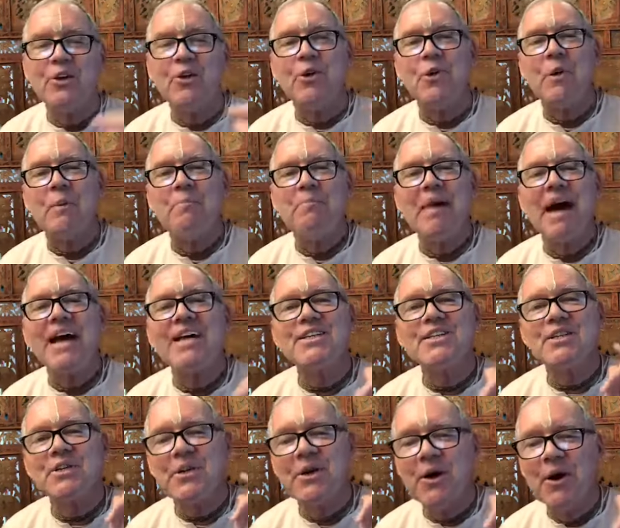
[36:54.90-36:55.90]
your
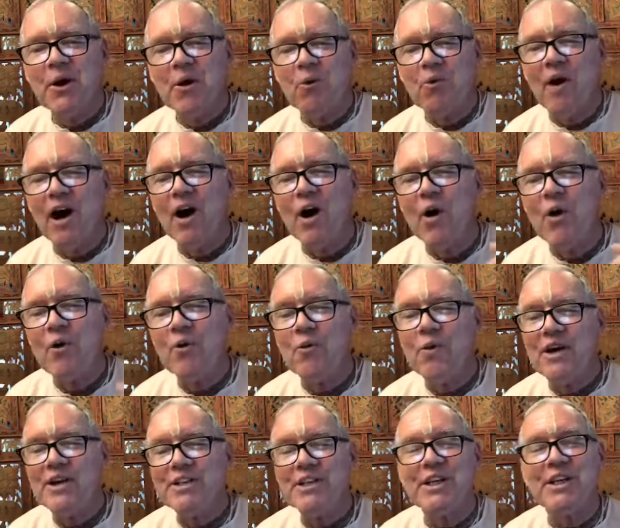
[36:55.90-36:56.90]
best well
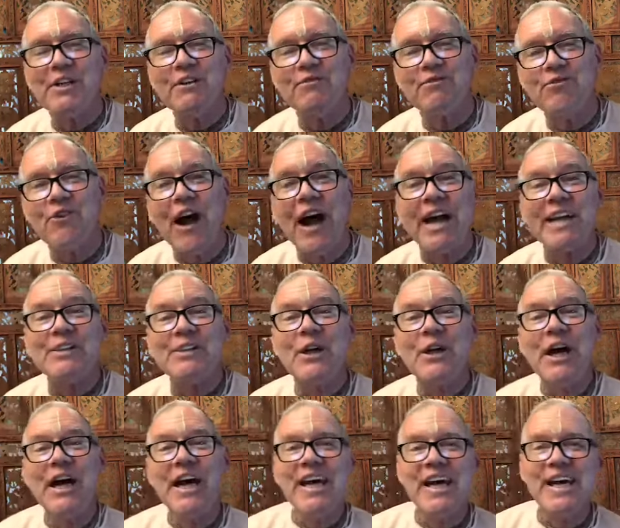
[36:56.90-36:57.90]
wishing friend.
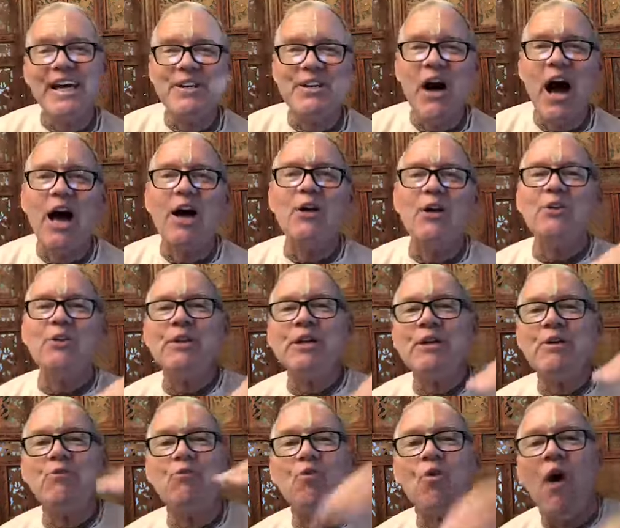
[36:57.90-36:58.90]
He not
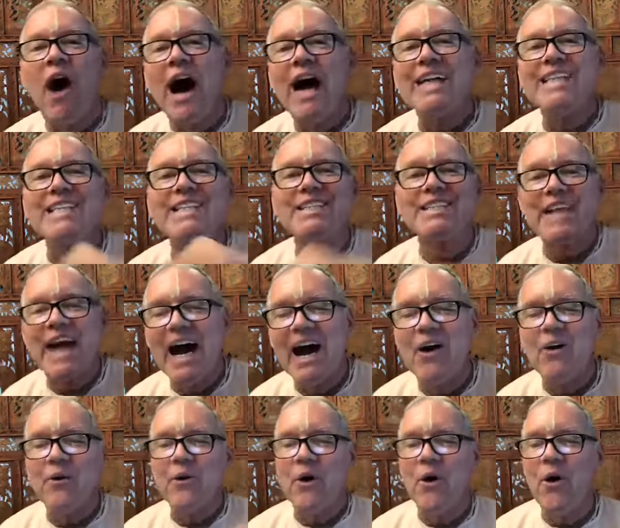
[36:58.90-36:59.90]
only washes
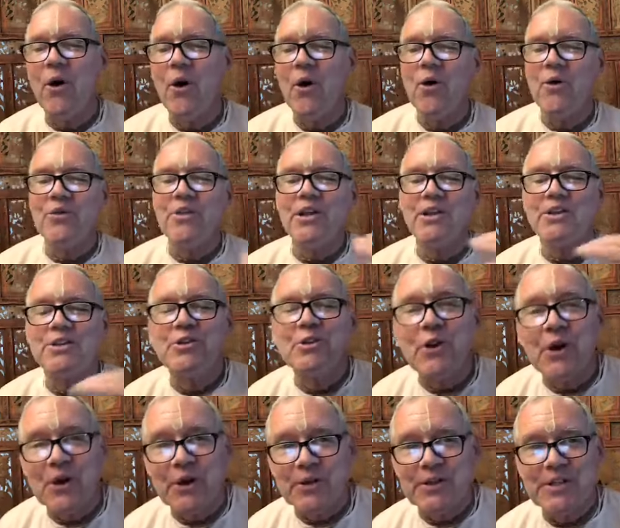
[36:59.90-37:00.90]
out all the
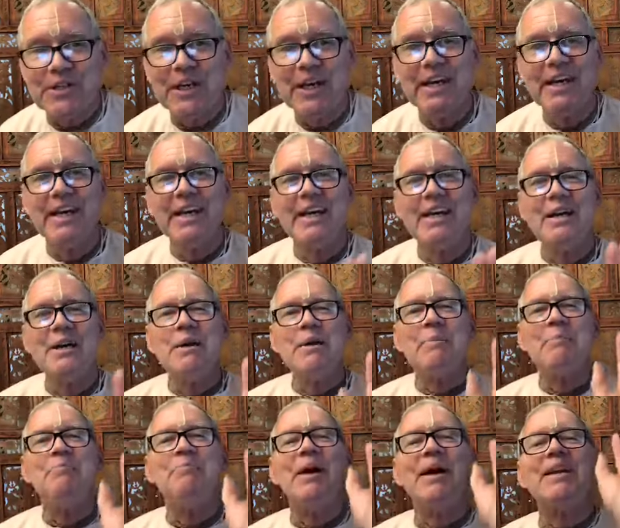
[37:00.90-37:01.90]
dirt,
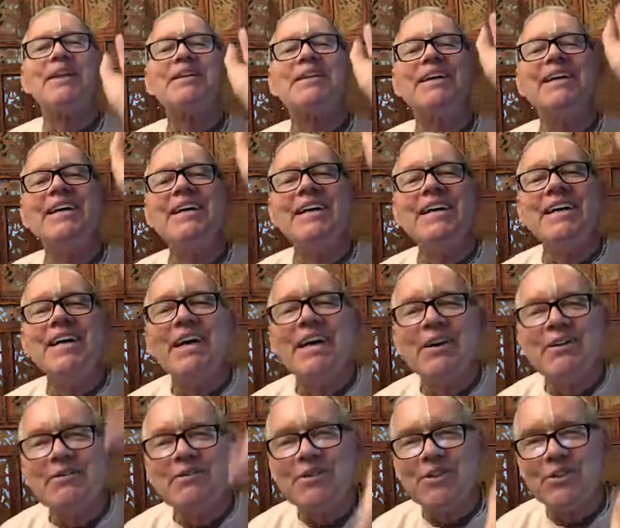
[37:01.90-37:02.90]
but he
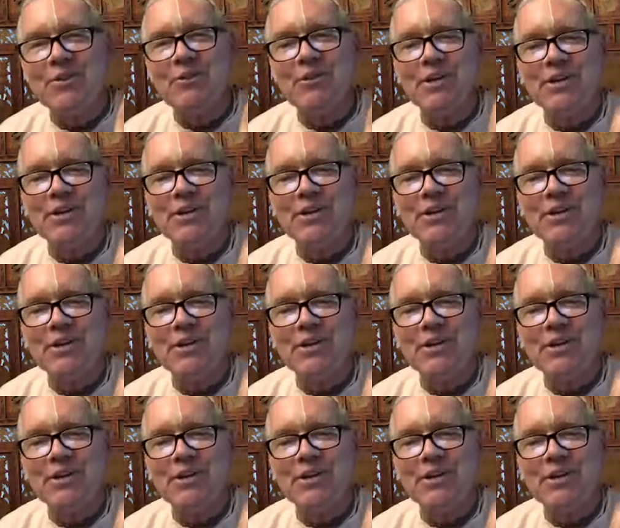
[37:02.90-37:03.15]
gives the